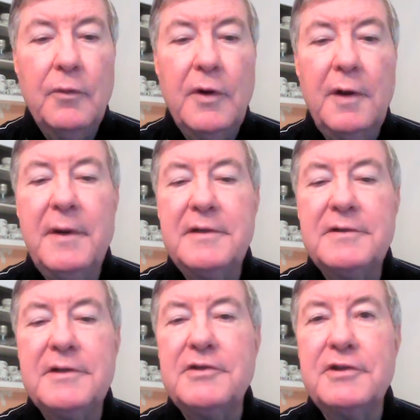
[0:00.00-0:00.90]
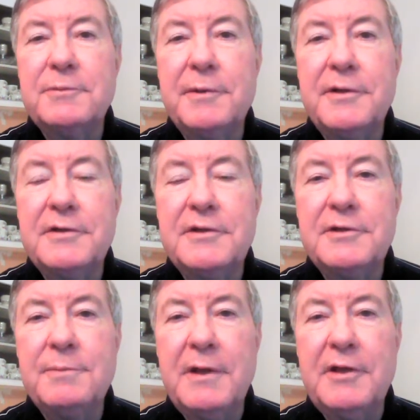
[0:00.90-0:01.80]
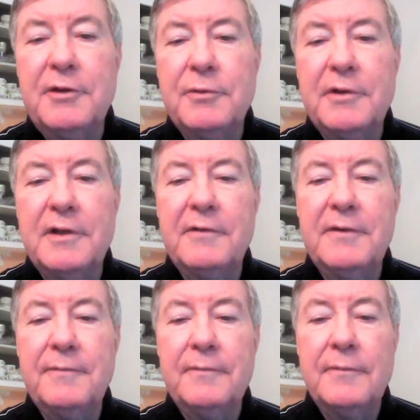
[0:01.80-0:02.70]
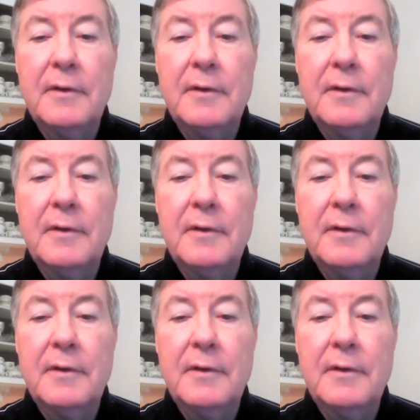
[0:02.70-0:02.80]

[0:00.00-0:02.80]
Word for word: Why might such experiences make you more loving?